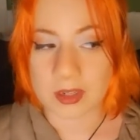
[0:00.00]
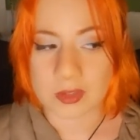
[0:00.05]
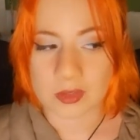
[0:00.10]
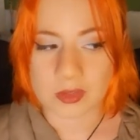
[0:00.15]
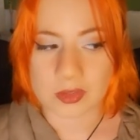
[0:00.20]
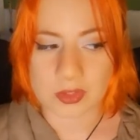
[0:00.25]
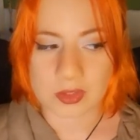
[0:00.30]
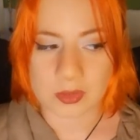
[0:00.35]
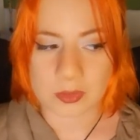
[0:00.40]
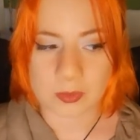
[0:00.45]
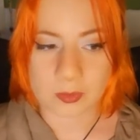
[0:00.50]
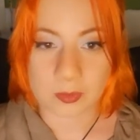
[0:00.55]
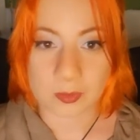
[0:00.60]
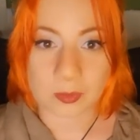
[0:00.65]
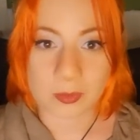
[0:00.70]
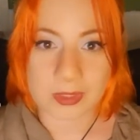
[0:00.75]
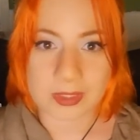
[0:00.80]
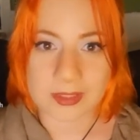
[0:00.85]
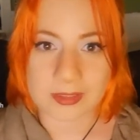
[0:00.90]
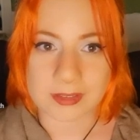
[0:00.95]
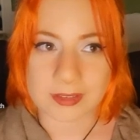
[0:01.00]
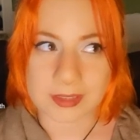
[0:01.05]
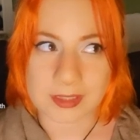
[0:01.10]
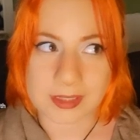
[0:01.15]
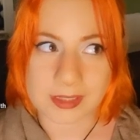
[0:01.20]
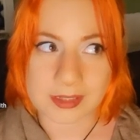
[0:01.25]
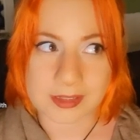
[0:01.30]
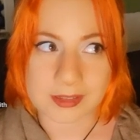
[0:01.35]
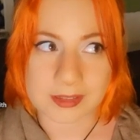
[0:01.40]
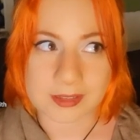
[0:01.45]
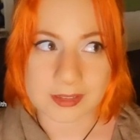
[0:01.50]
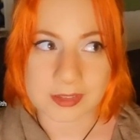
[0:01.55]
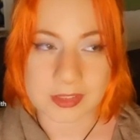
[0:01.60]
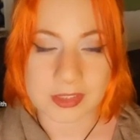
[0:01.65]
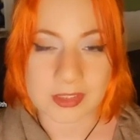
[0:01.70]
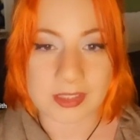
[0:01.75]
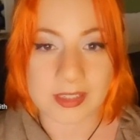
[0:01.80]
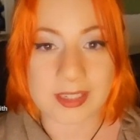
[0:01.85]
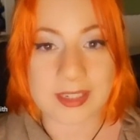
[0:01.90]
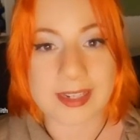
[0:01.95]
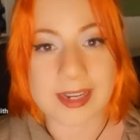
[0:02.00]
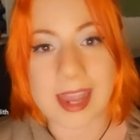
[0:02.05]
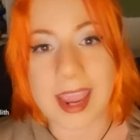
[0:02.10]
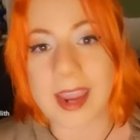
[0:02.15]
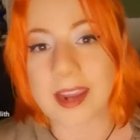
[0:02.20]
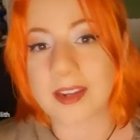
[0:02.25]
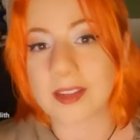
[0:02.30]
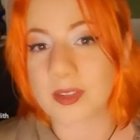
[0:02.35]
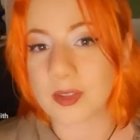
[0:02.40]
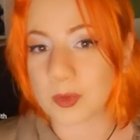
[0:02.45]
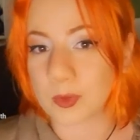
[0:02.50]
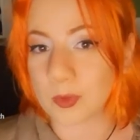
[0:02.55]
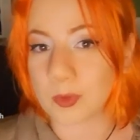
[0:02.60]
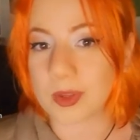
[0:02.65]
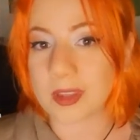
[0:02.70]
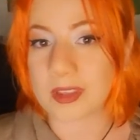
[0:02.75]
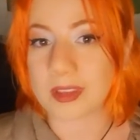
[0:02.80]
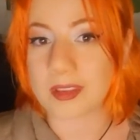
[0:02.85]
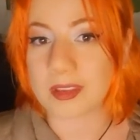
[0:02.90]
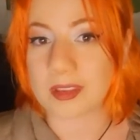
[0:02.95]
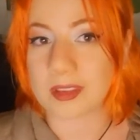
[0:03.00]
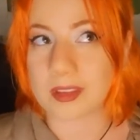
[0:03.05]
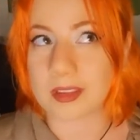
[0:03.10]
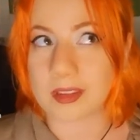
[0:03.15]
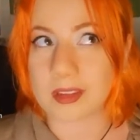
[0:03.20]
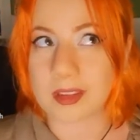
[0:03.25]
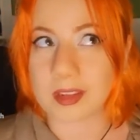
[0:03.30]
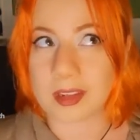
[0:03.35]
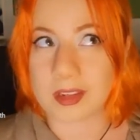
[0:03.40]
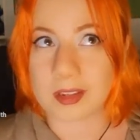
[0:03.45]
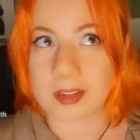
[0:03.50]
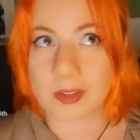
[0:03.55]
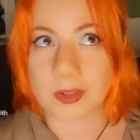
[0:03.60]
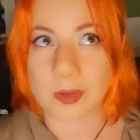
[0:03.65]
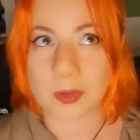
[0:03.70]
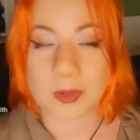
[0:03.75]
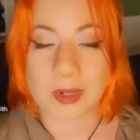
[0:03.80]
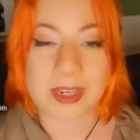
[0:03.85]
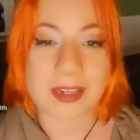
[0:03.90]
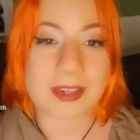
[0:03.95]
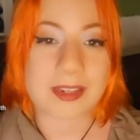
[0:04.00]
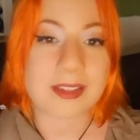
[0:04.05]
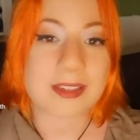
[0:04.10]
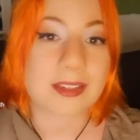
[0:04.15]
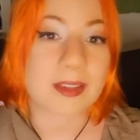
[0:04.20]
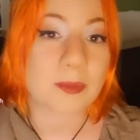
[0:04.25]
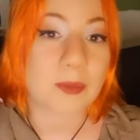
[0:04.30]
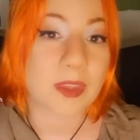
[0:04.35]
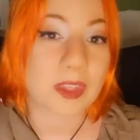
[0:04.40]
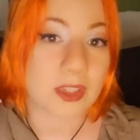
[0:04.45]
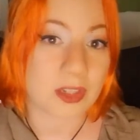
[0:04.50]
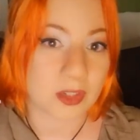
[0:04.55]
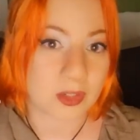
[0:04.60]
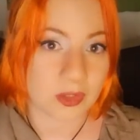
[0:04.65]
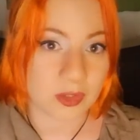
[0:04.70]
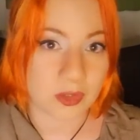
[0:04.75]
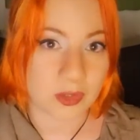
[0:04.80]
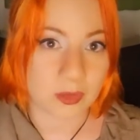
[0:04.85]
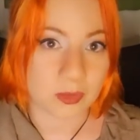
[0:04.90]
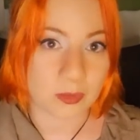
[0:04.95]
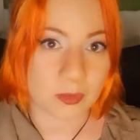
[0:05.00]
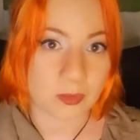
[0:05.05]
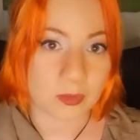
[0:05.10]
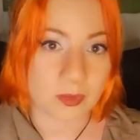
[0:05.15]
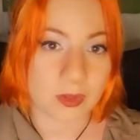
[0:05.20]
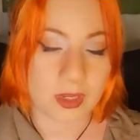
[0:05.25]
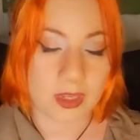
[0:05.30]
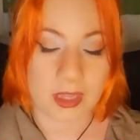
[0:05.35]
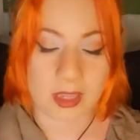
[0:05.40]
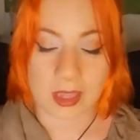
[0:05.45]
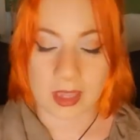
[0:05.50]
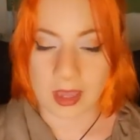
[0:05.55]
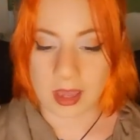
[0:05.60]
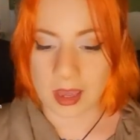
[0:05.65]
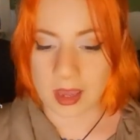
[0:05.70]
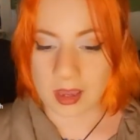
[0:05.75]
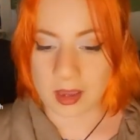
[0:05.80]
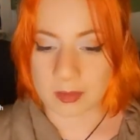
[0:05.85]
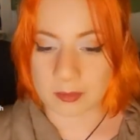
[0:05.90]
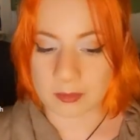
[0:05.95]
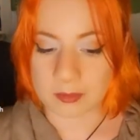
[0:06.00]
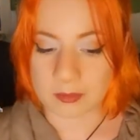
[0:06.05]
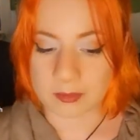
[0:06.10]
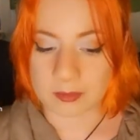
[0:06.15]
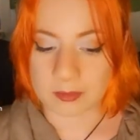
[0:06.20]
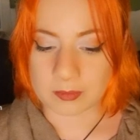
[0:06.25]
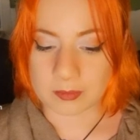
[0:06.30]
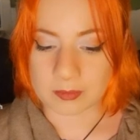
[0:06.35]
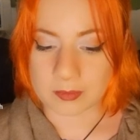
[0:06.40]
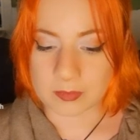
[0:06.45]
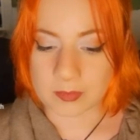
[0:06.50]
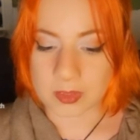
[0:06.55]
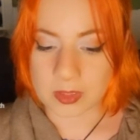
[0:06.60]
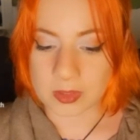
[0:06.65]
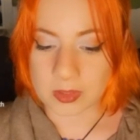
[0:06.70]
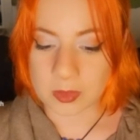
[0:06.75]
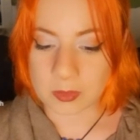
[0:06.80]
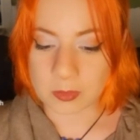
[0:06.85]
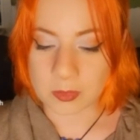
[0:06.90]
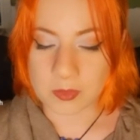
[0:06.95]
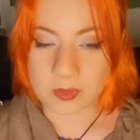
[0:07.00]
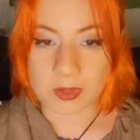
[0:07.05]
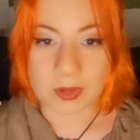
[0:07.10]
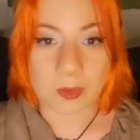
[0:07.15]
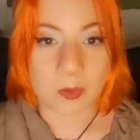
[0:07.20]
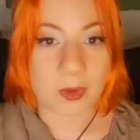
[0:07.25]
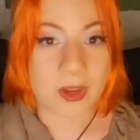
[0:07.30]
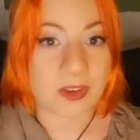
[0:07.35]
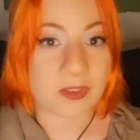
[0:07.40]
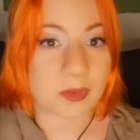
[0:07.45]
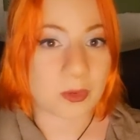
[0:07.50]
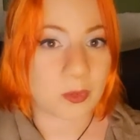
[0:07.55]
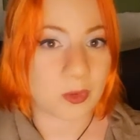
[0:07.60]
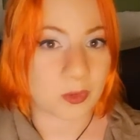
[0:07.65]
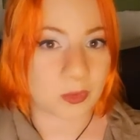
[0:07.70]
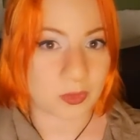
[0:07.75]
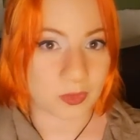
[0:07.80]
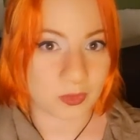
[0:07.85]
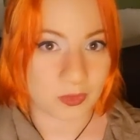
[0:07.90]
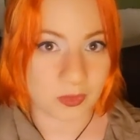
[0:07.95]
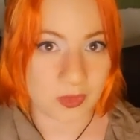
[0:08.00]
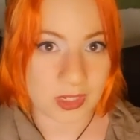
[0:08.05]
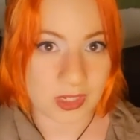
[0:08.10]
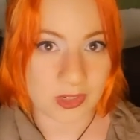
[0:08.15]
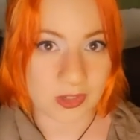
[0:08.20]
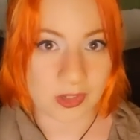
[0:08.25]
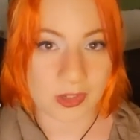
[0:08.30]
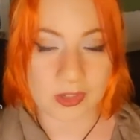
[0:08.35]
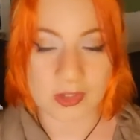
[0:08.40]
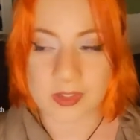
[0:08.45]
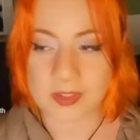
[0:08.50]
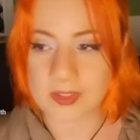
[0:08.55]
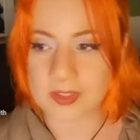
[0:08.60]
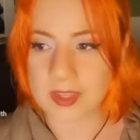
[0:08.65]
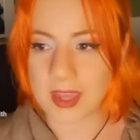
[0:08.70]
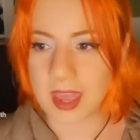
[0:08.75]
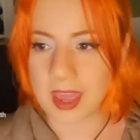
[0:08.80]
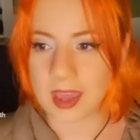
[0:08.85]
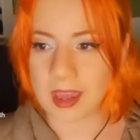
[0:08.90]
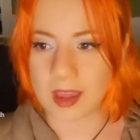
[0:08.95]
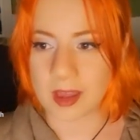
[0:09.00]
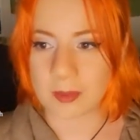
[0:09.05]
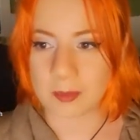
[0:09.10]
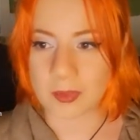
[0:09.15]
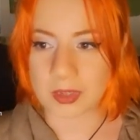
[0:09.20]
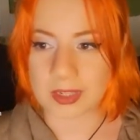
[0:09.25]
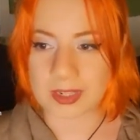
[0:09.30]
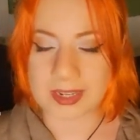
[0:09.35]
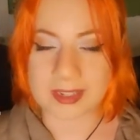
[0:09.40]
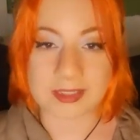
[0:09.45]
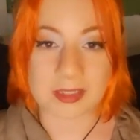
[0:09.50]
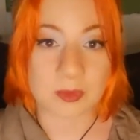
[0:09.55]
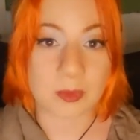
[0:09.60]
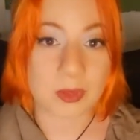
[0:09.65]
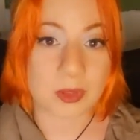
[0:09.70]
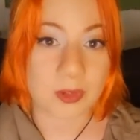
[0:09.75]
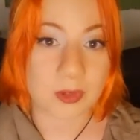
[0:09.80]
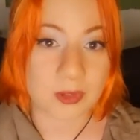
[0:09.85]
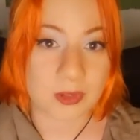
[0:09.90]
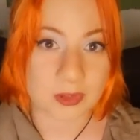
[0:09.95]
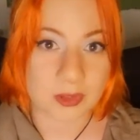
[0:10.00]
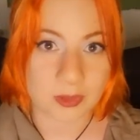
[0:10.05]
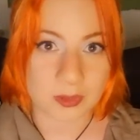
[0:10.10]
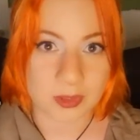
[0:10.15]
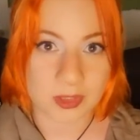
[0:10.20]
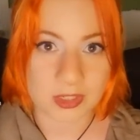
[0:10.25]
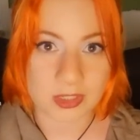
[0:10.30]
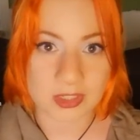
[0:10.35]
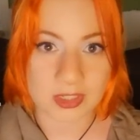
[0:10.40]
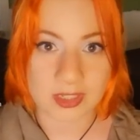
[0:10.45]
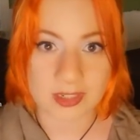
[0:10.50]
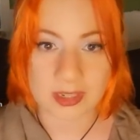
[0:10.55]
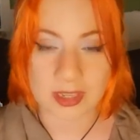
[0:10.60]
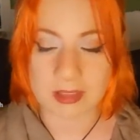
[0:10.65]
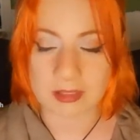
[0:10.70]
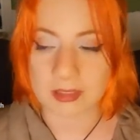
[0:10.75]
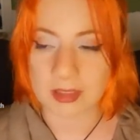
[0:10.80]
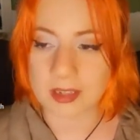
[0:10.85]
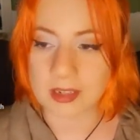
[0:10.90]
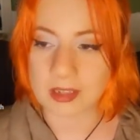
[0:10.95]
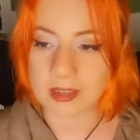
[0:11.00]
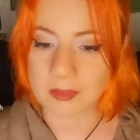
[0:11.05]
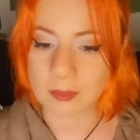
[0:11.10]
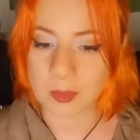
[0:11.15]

to really connect with creating something new. Um, you know, moving away from old fears, um, connecting with your intuition, and letting